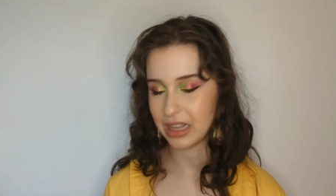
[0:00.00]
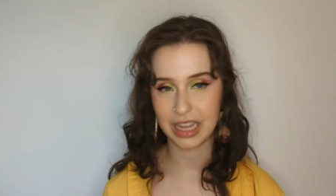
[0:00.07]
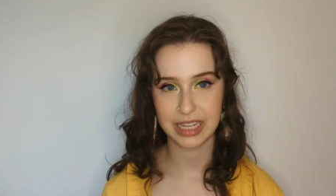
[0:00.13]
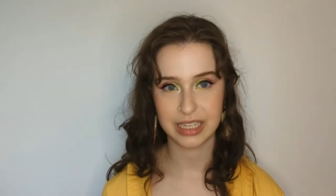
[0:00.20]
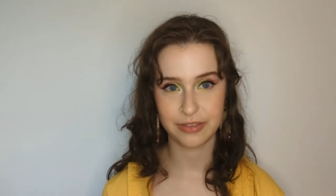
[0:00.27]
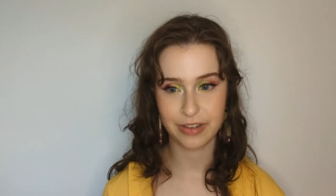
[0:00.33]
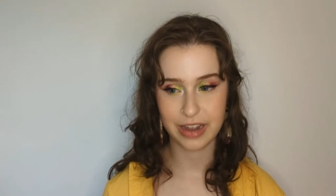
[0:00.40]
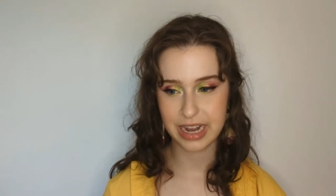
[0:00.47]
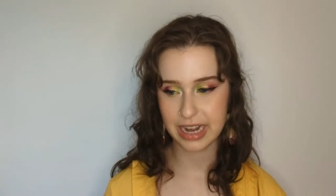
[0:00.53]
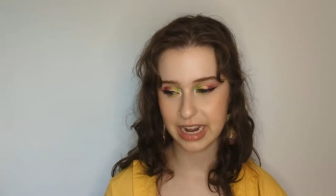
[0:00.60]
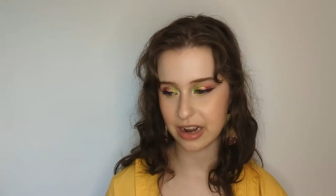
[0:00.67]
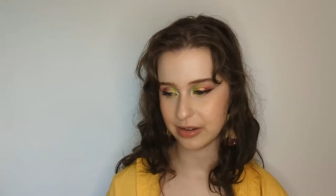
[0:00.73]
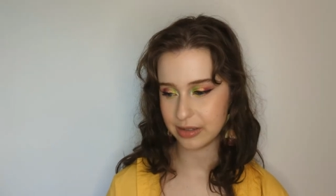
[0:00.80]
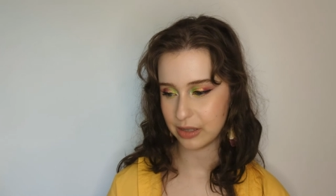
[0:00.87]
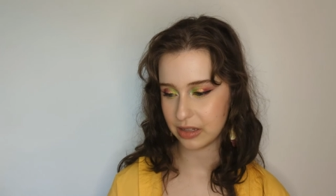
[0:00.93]
Let's find
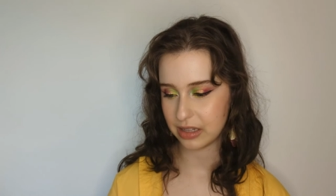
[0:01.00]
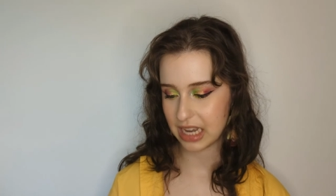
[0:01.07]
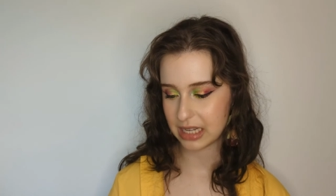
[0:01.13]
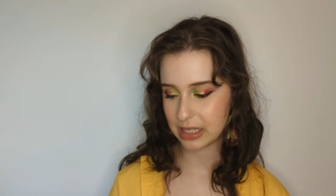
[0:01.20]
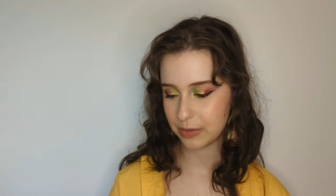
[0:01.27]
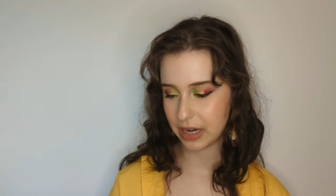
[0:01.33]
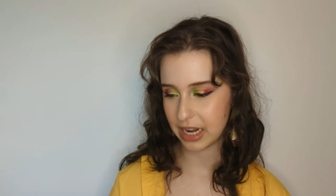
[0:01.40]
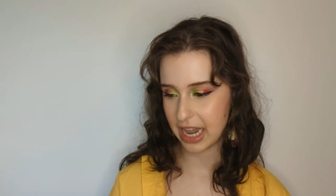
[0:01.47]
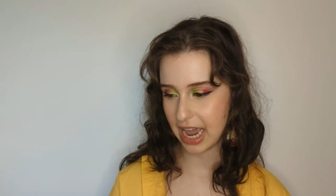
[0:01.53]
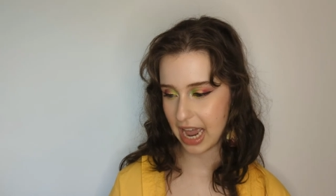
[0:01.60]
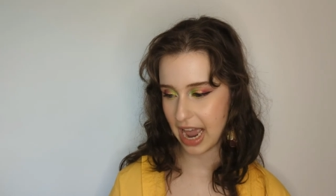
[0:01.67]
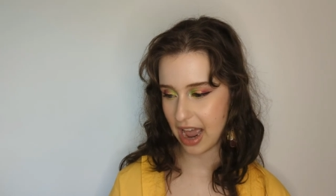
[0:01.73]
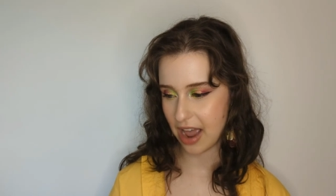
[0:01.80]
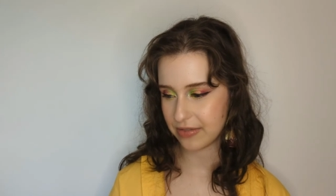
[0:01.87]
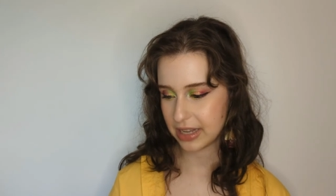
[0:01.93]
out. So the last one I
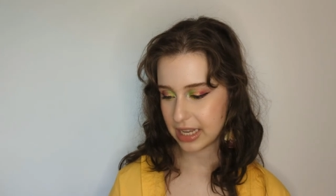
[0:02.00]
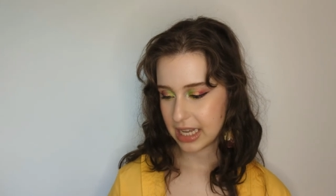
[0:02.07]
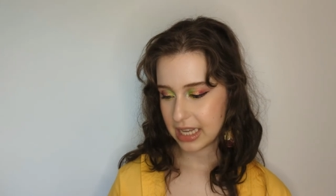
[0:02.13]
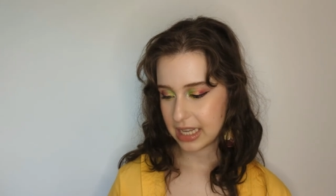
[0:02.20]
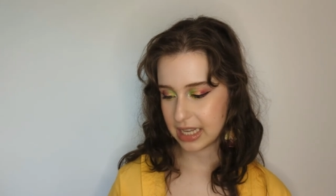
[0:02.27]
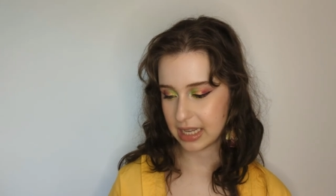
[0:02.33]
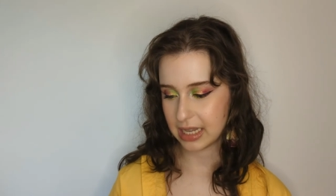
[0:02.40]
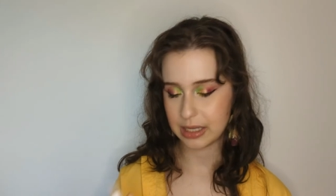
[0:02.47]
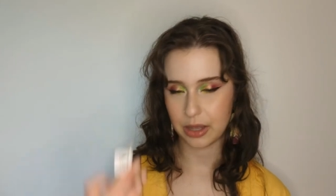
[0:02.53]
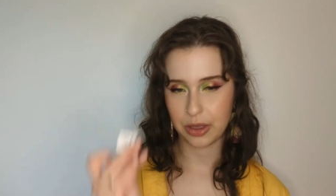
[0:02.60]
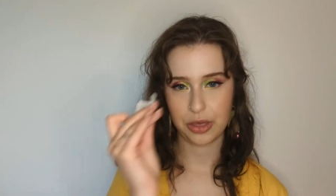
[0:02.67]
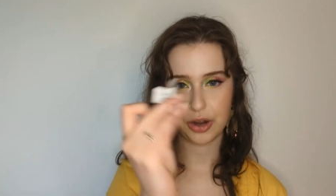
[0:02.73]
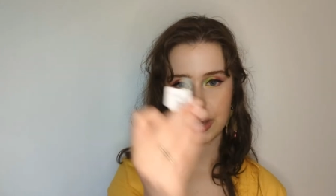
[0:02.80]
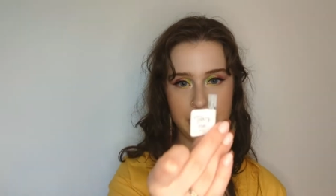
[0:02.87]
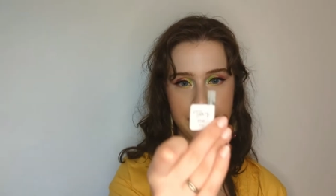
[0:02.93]
have is
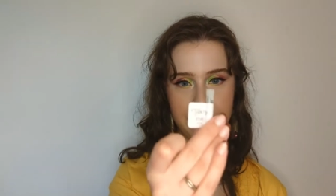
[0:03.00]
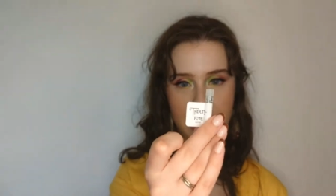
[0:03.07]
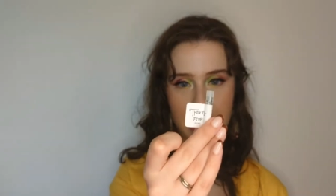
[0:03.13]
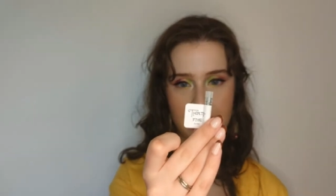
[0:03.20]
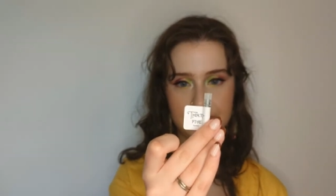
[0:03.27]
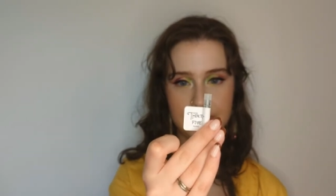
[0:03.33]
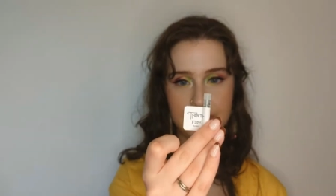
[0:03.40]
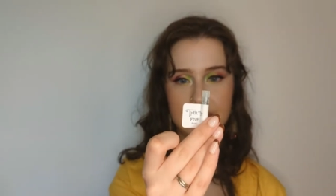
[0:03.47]
thirty-five.